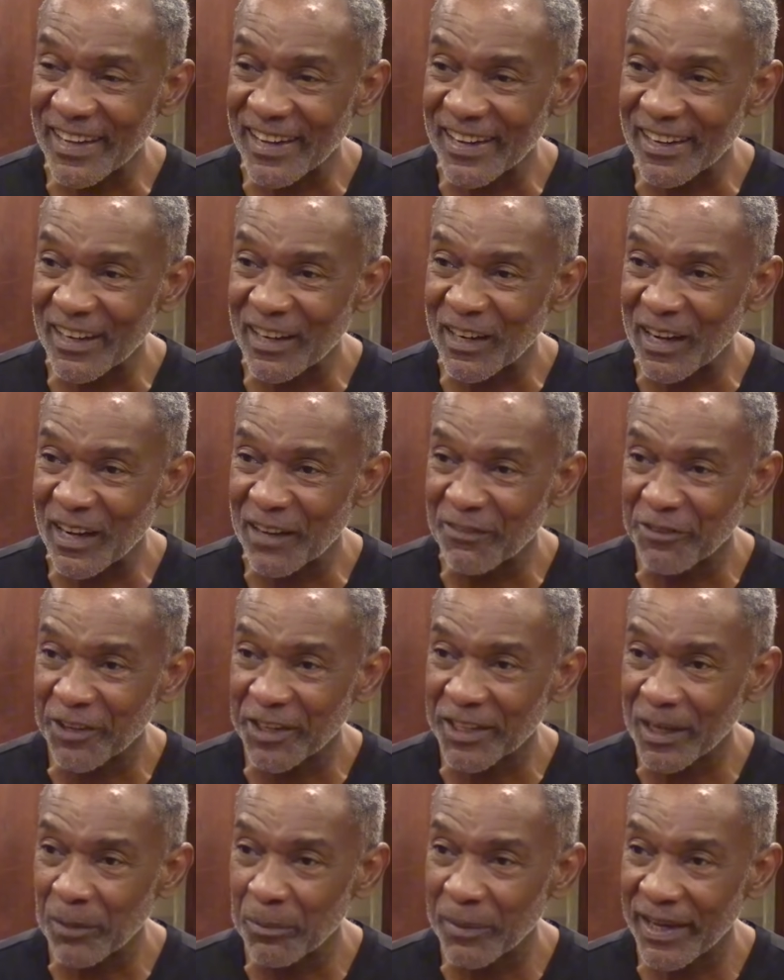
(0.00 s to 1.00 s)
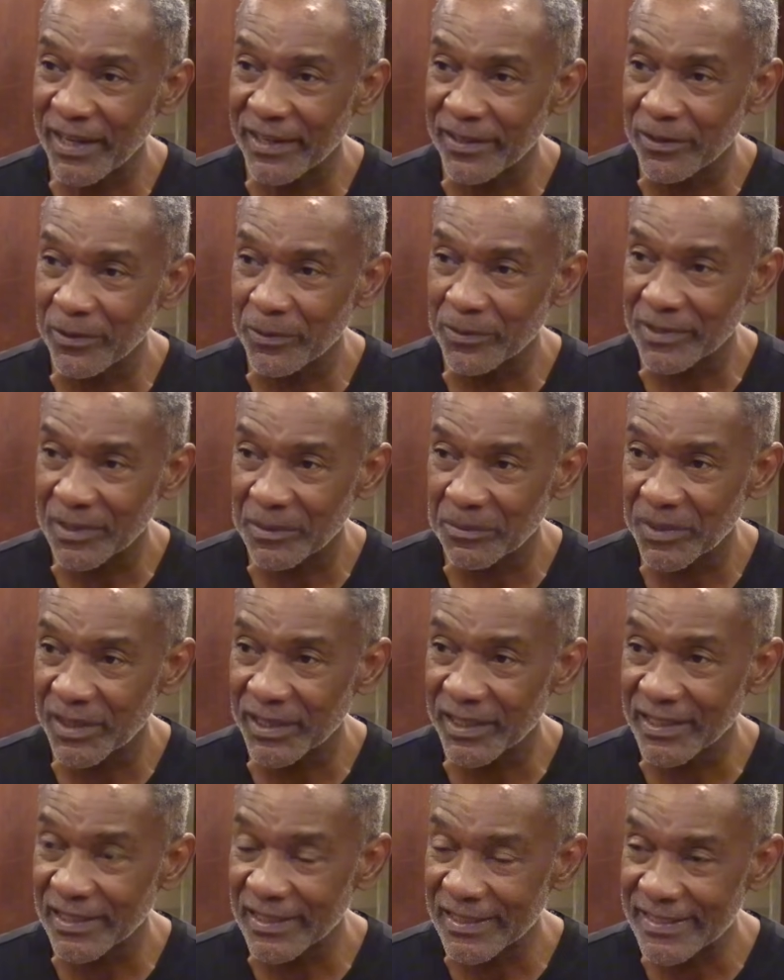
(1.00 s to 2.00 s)
And a friend of mine knew
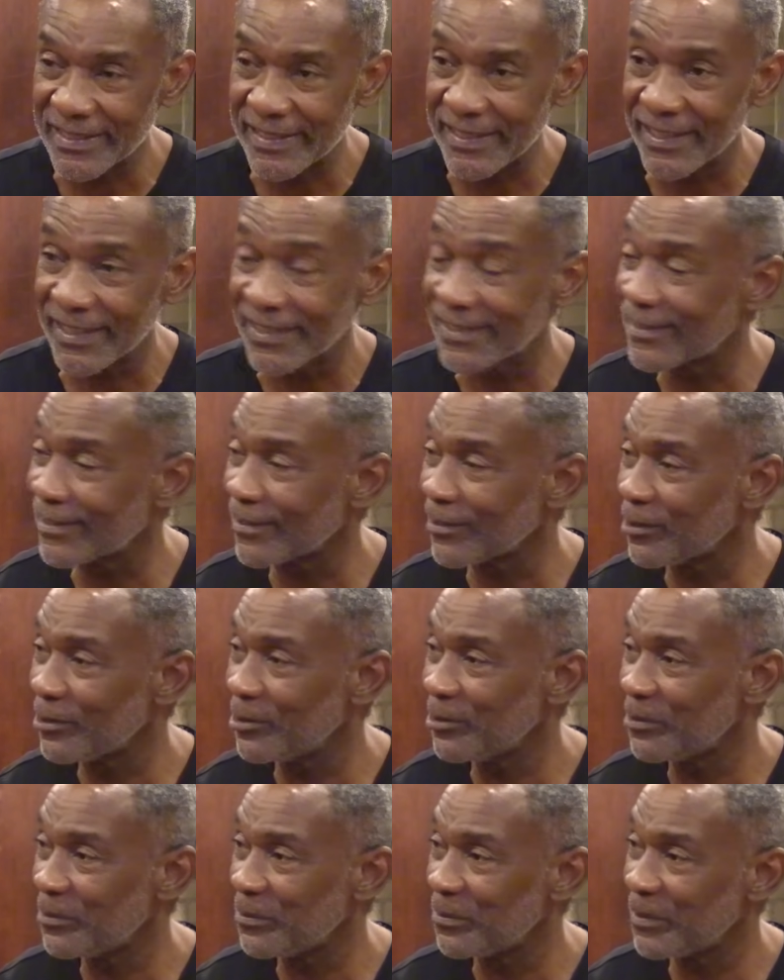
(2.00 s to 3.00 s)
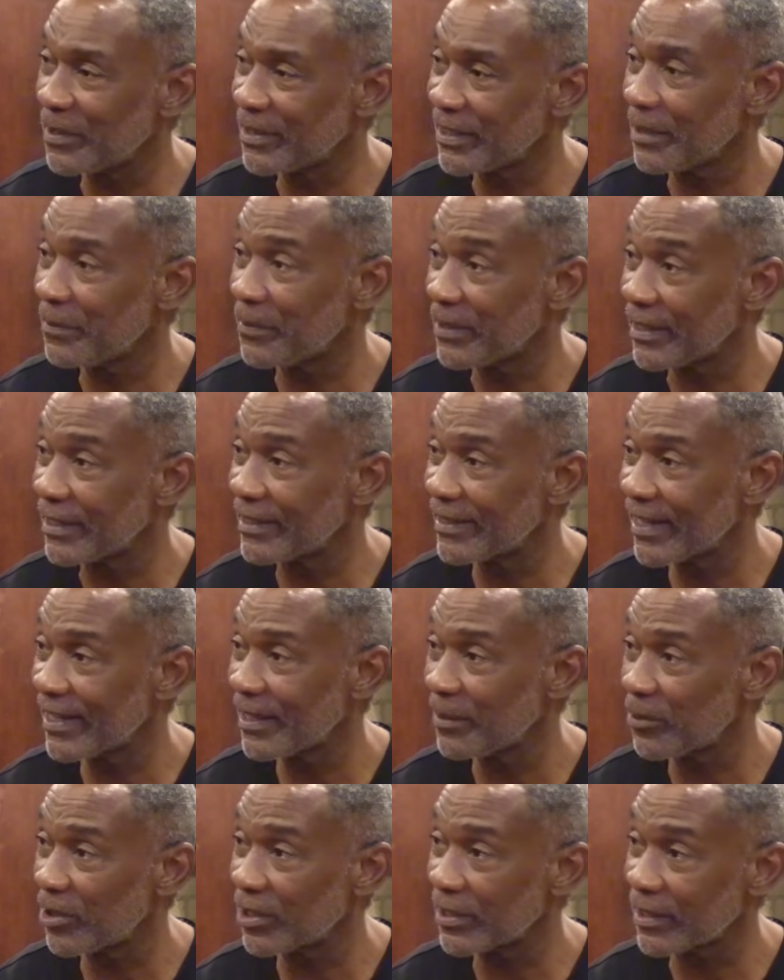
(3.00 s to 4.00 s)
somebody in the States who was able to tell him what